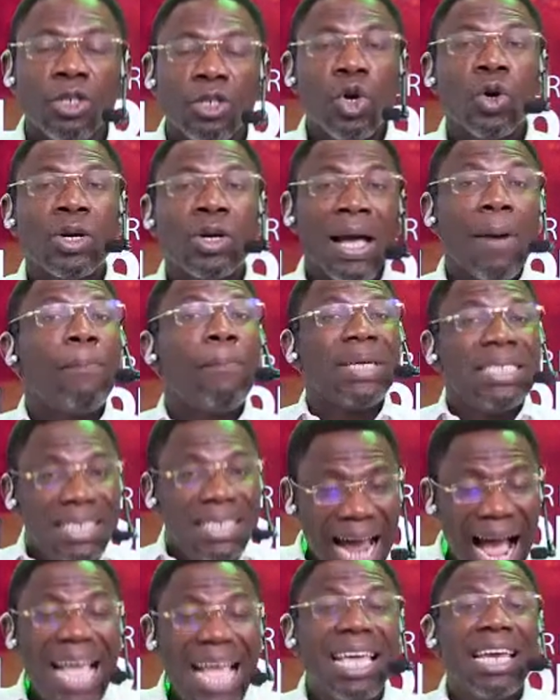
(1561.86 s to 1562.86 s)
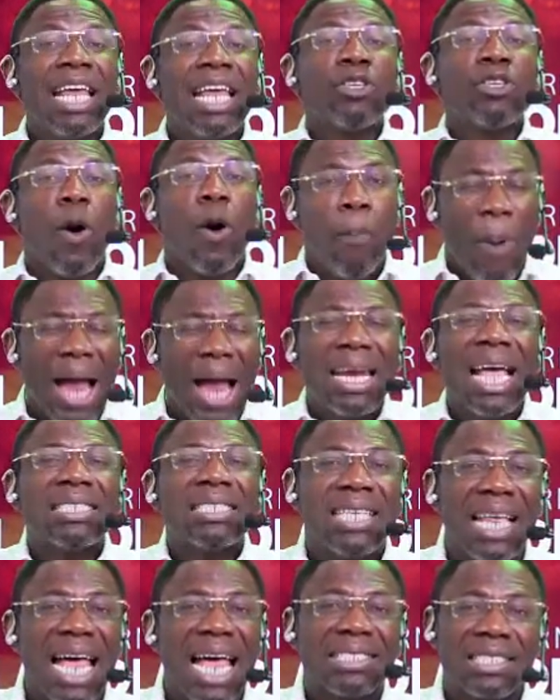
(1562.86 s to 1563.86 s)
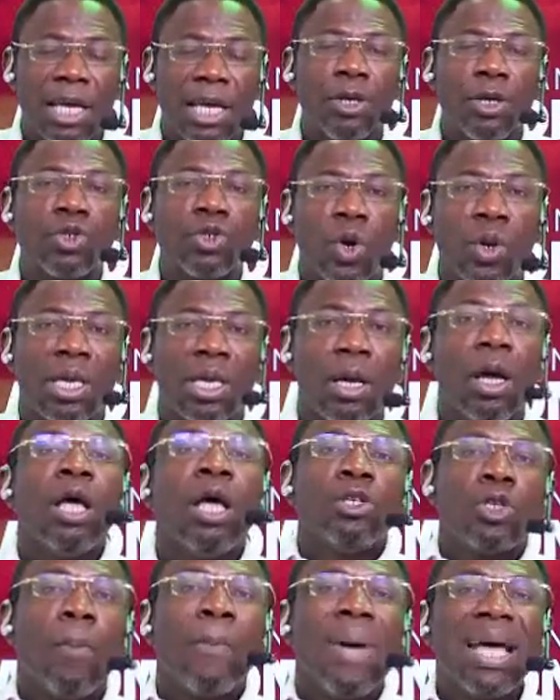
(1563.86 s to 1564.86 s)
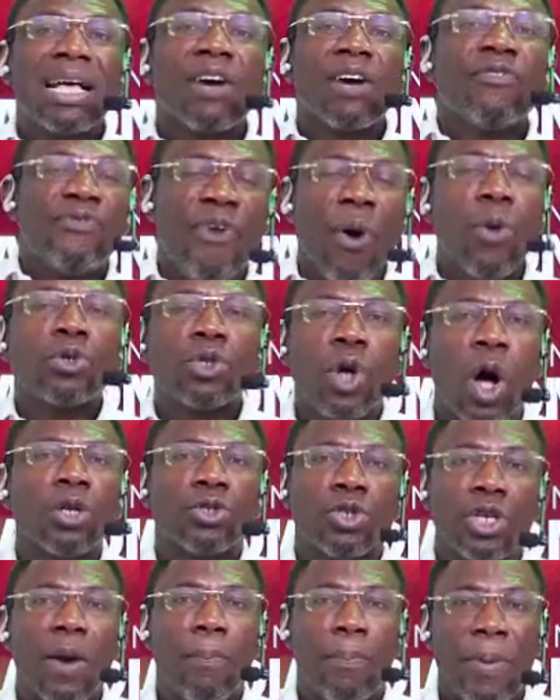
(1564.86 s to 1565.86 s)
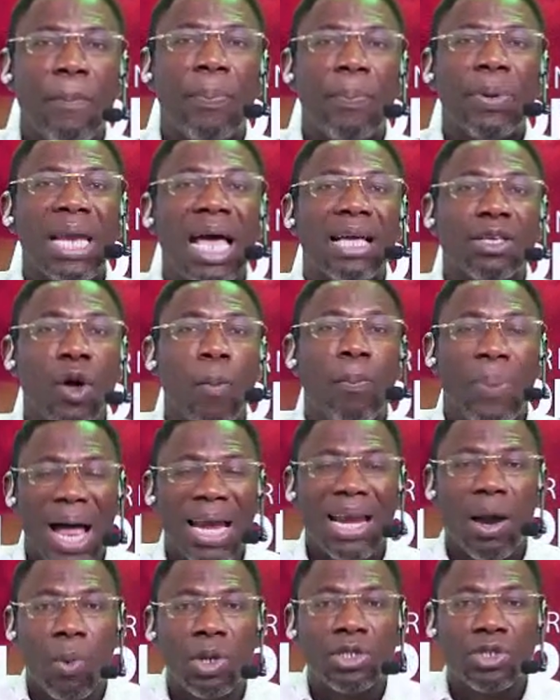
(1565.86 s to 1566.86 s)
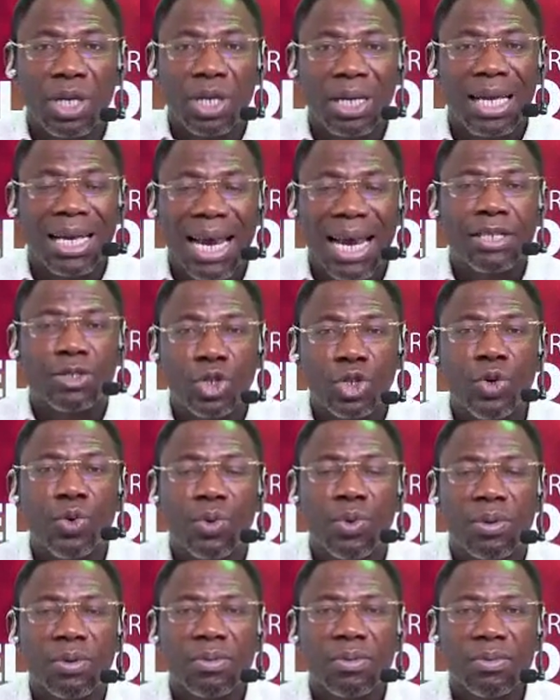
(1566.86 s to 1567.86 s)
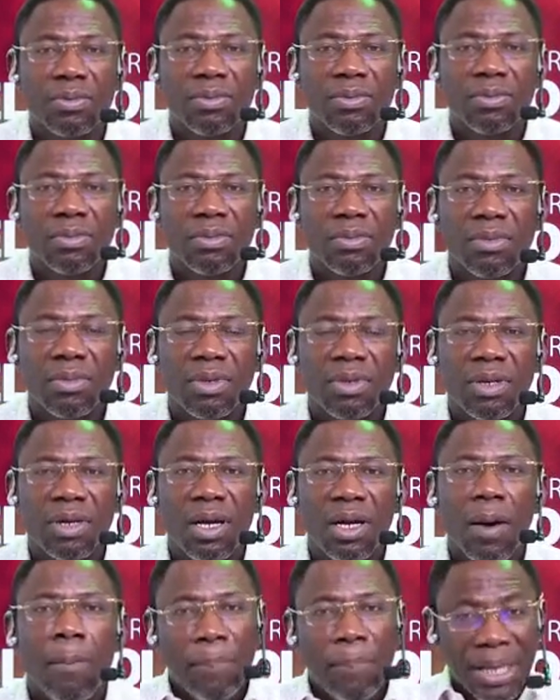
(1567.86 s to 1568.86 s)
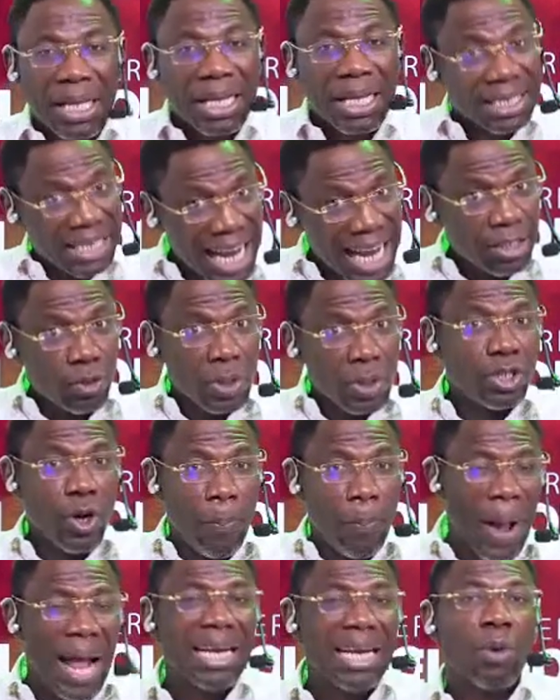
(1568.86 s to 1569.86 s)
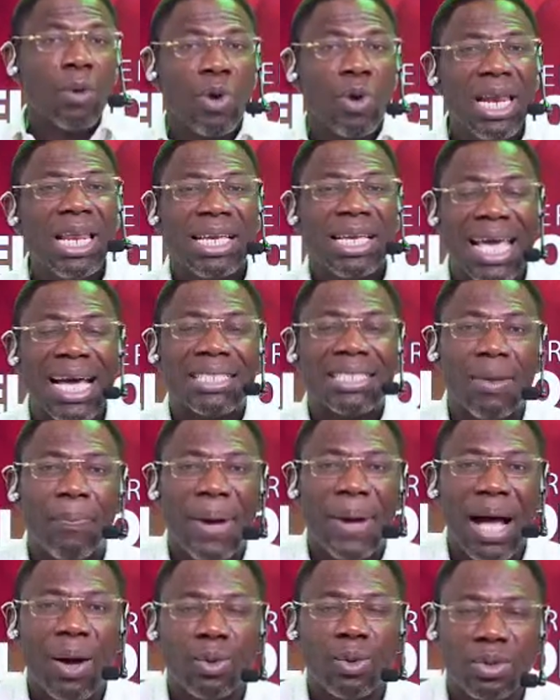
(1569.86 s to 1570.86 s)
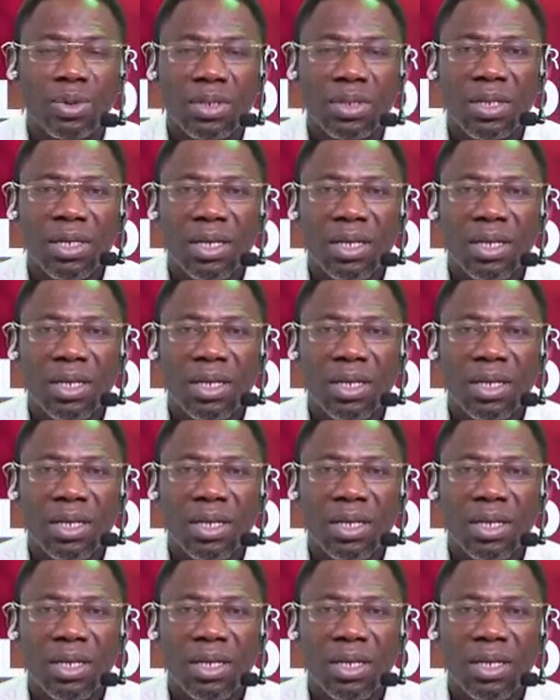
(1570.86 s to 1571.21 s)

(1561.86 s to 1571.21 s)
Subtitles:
You can be dying and your partner is still asking you to make a phone call to the people that your partner wants to connect to, because that's what your partner really cares about.